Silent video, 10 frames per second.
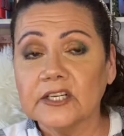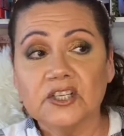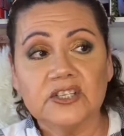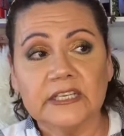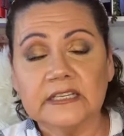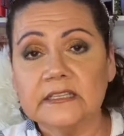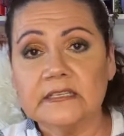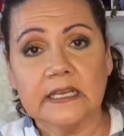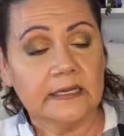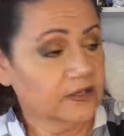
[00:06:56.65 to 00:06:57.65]
So you get this,
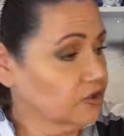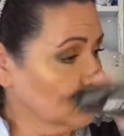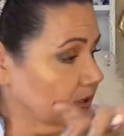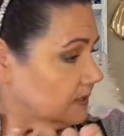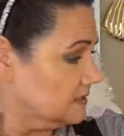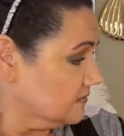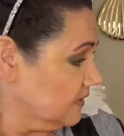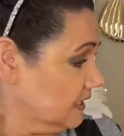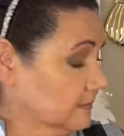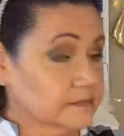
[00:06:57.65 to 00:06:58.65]
and you know what? It's
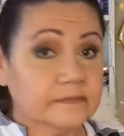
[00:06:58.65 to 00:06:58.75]
funny.